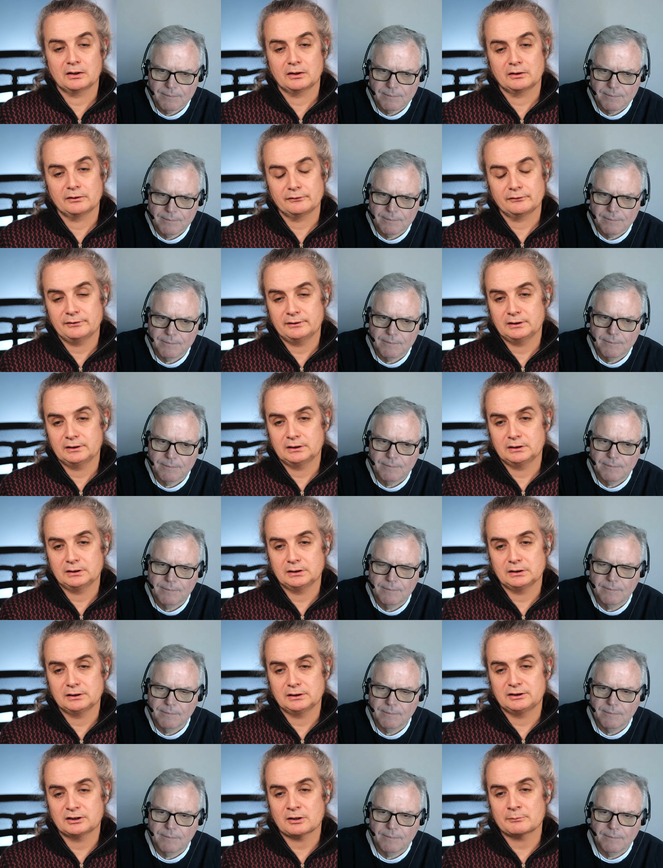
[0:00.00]

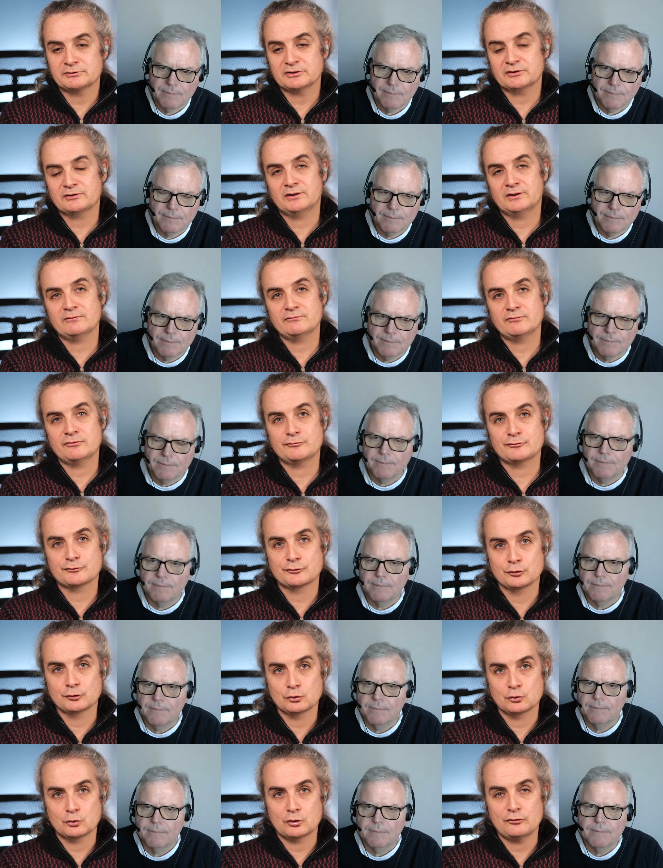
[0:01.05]
Speaker 1: the the objective is
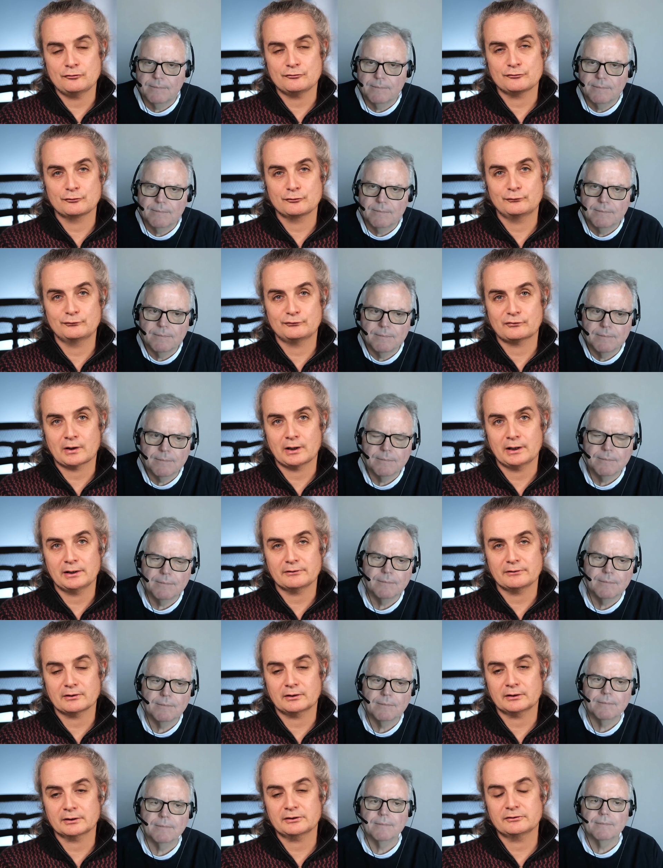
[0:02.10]
to is to
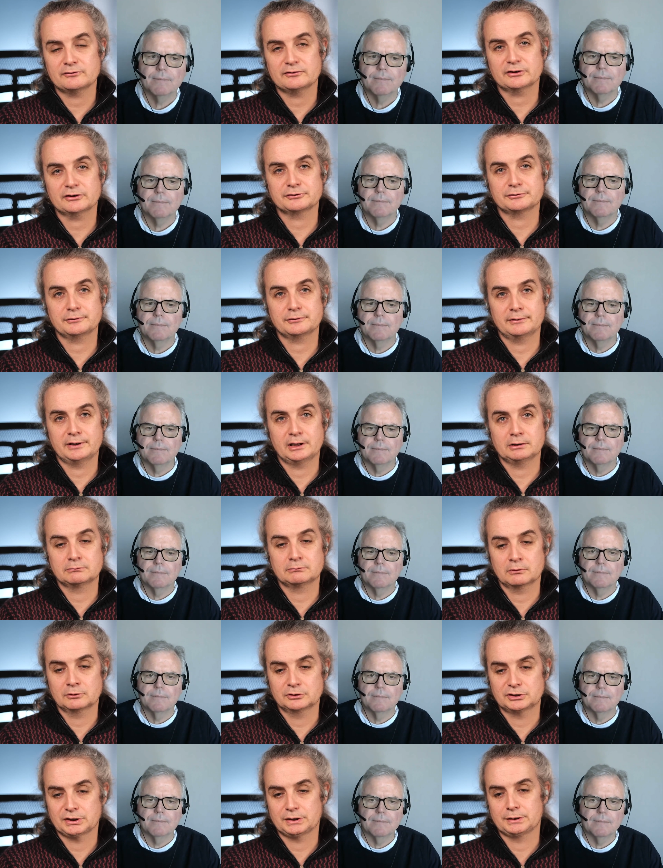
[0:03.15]
find architecture
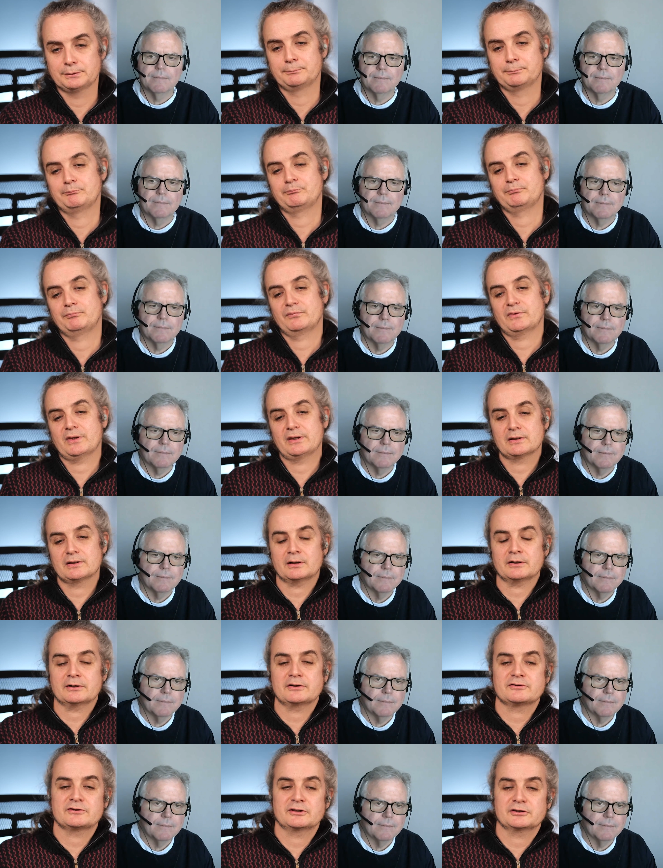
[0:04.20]
erosion, and
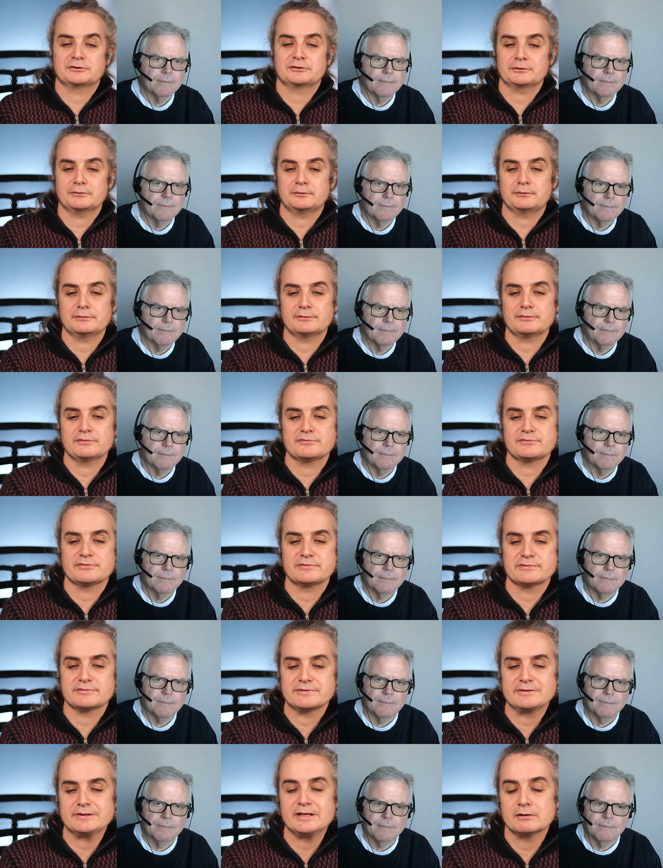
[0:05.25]
architecture
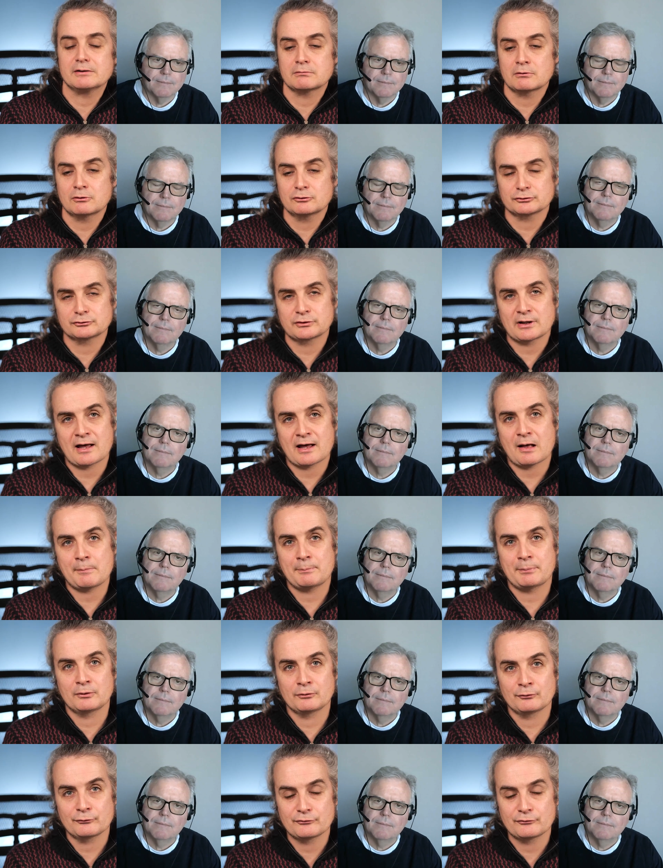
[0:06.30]
erosion
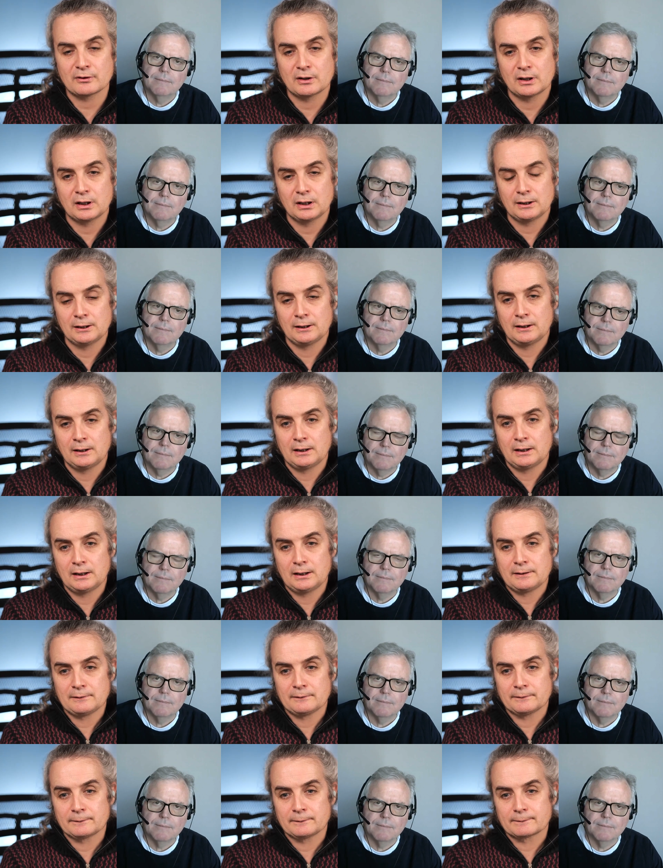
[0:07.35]
happens
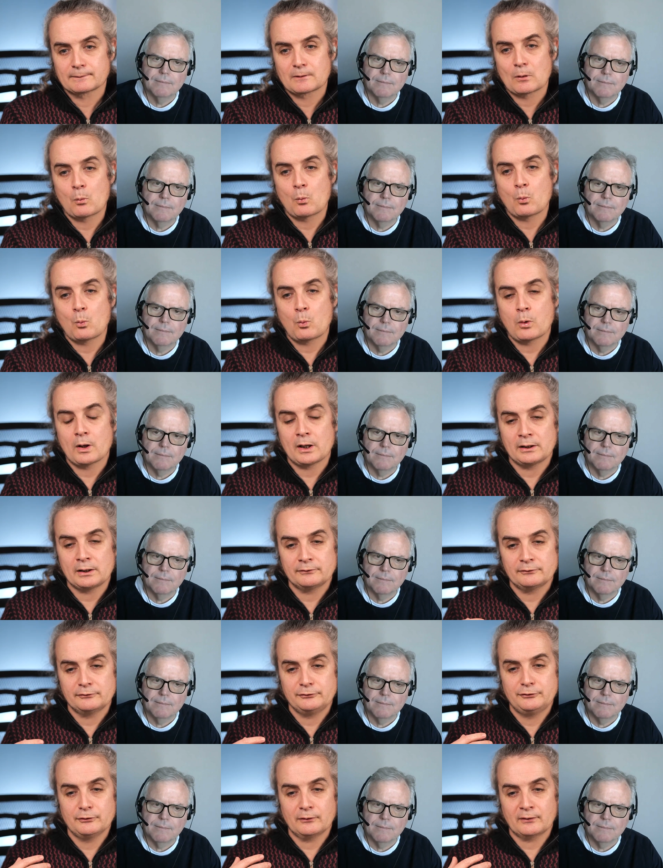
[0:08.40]

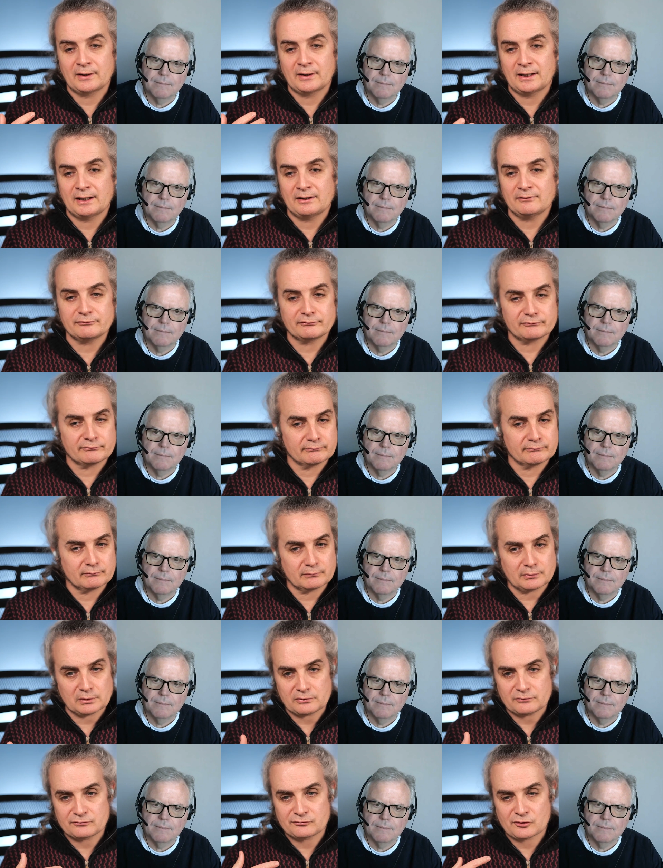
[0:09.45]
when you have
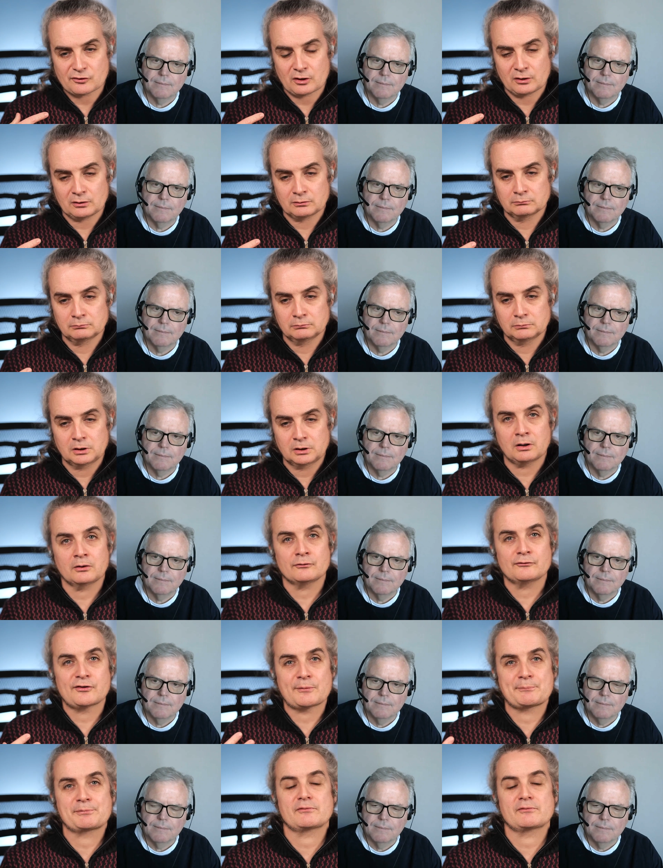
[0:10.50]
some
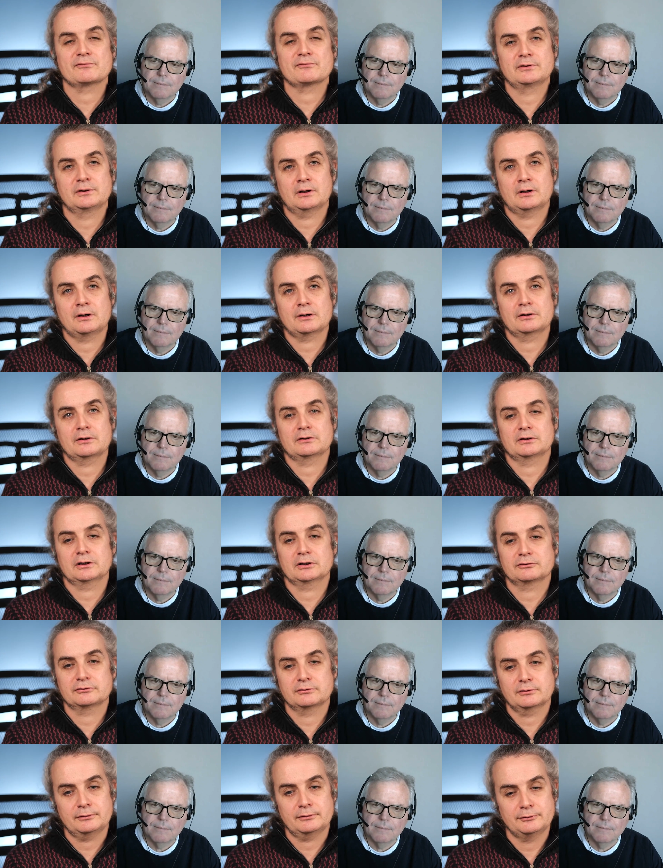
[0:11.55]
concept of the
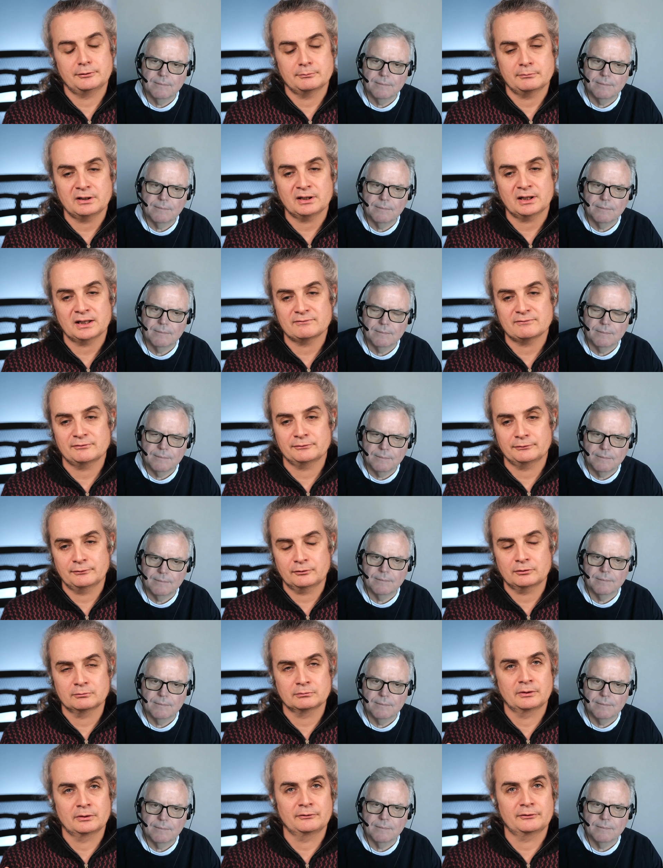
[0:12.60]
architecture. You may have a
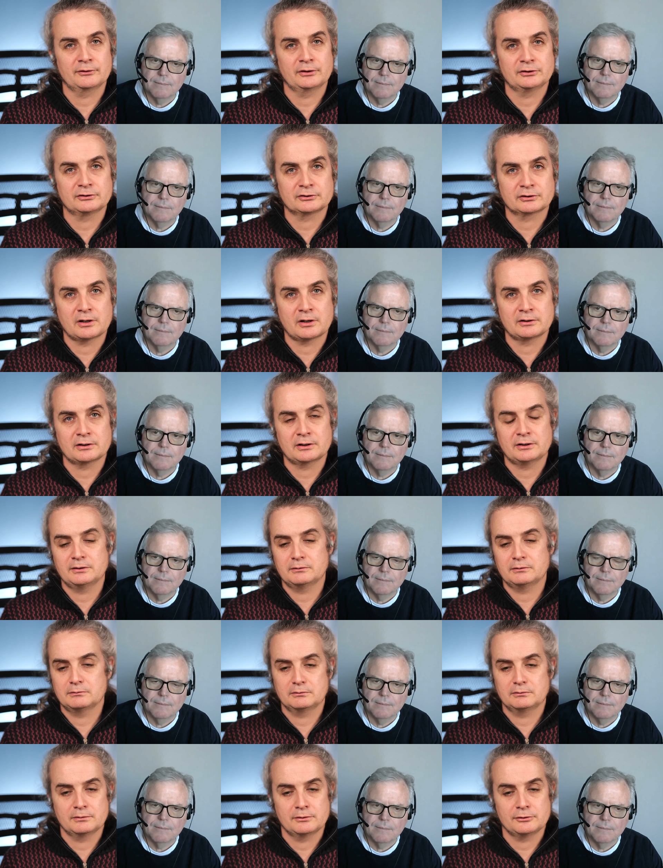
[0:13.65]
documentation
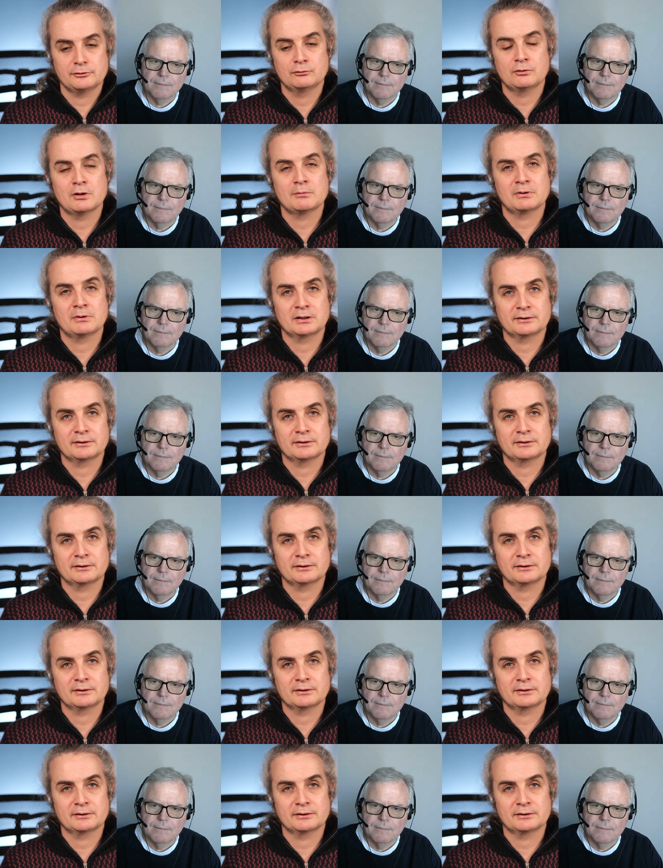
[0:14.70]
and UML